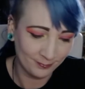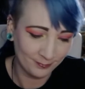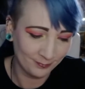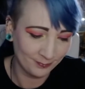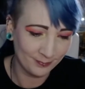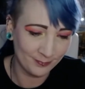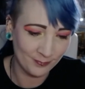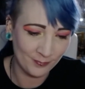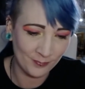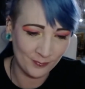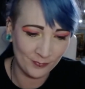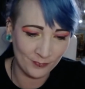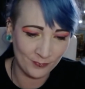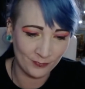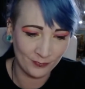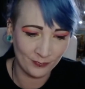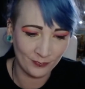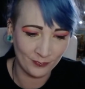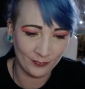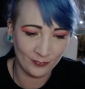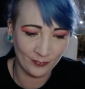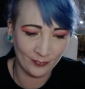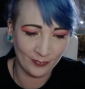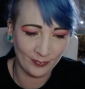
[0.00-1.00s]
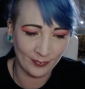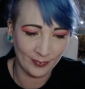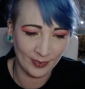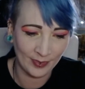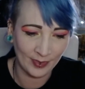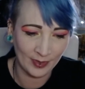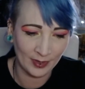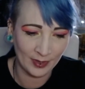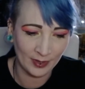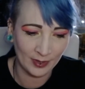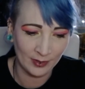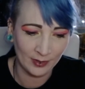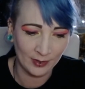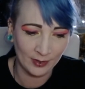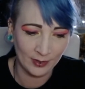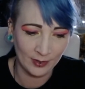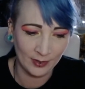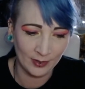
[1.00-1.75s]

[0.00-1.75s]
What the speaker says: [no speech]